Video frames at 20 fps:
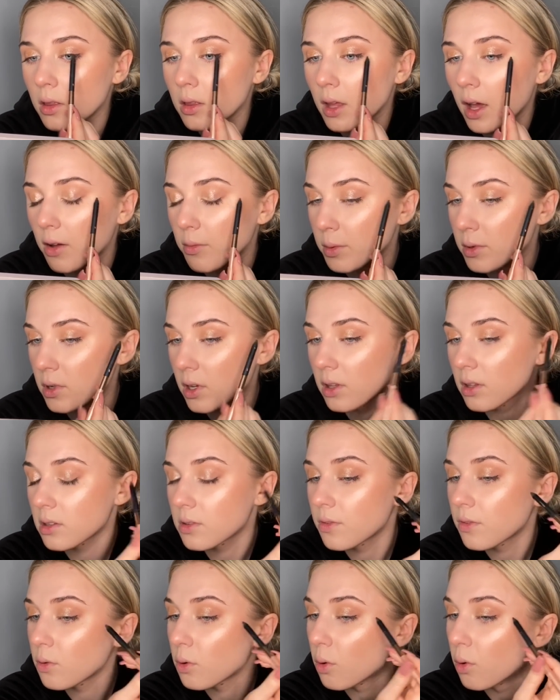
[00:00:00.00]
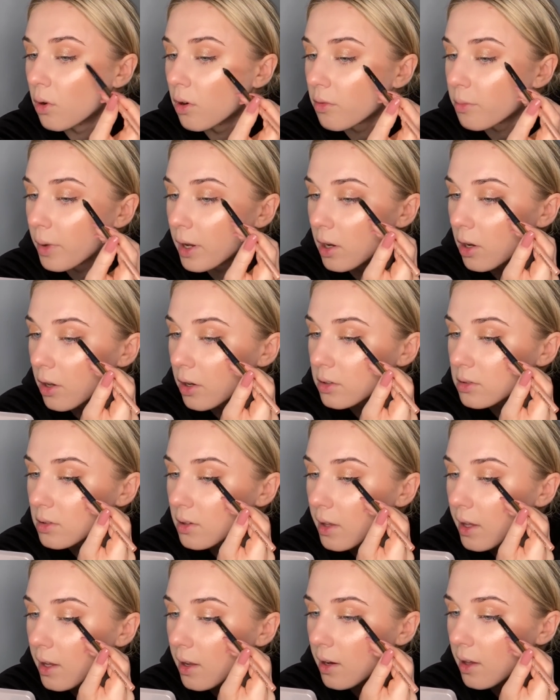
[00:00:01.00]
I've been doing this for all of my looks
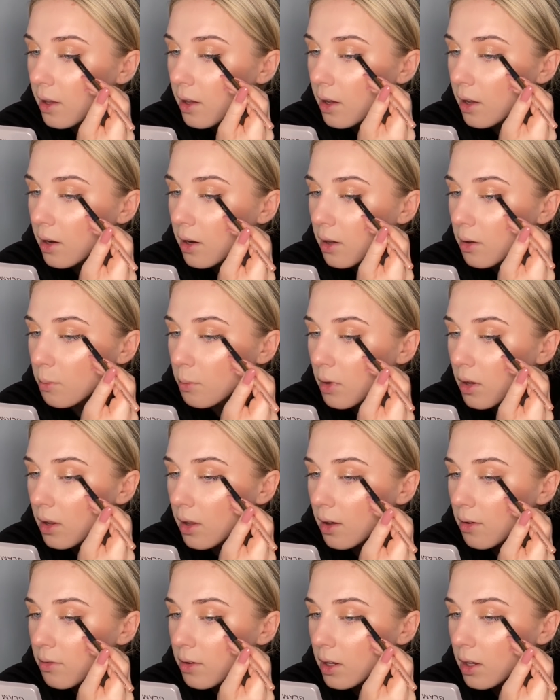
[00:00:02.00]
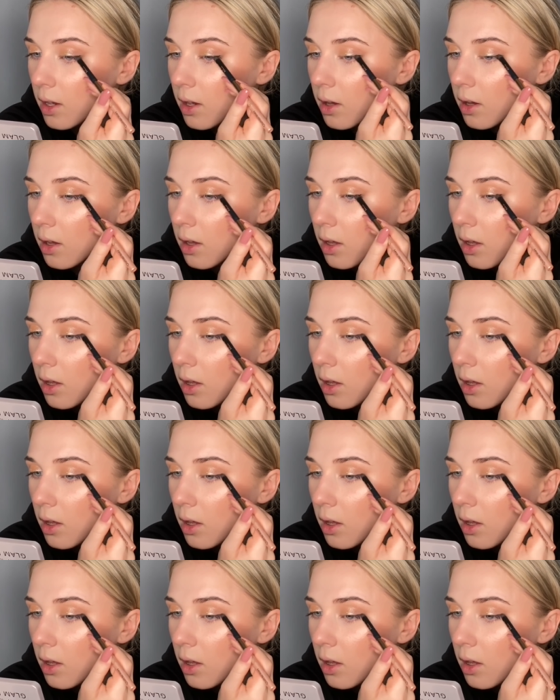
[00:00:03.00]
lately and I'm loving it.